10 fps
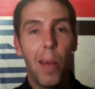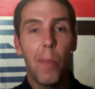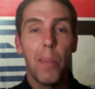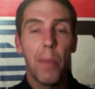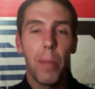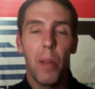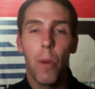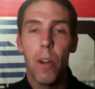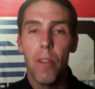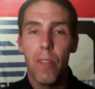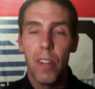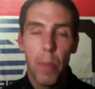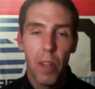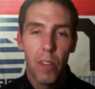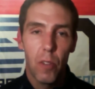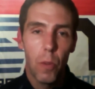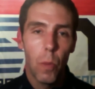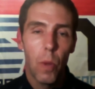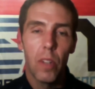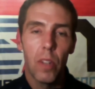But you may not be aware of it. You may also
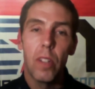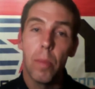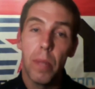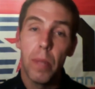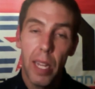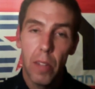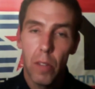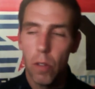want to see some gains,